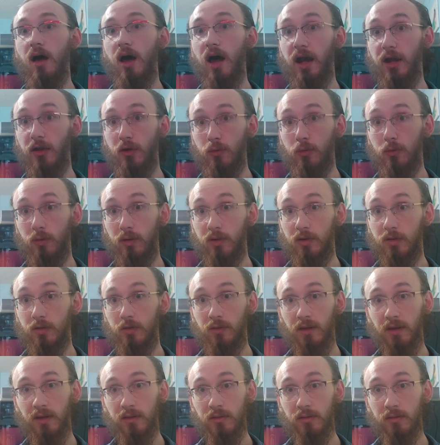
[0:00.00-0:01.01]
I don't want to do
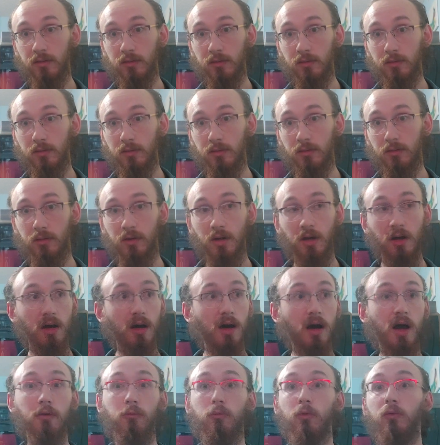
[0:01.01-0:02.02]
that.
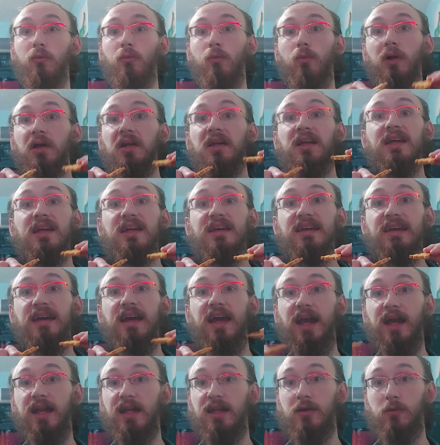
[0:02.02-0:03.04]
I wouldn't want
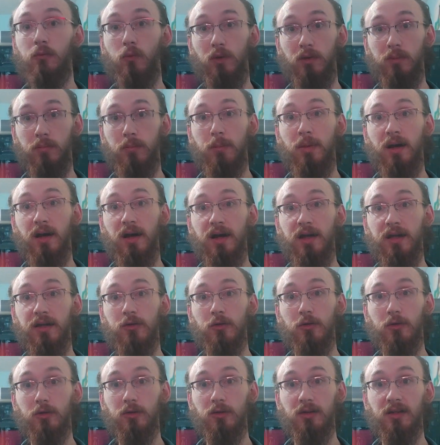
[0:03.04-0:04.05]
anyone buying
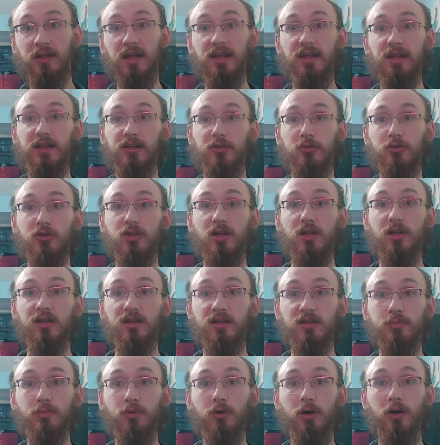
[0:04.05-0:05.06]
or getting interested in this
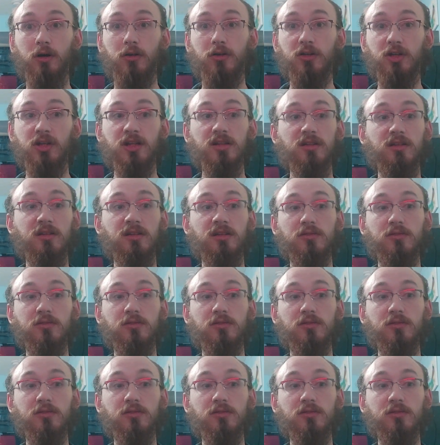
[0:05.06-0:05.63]
project,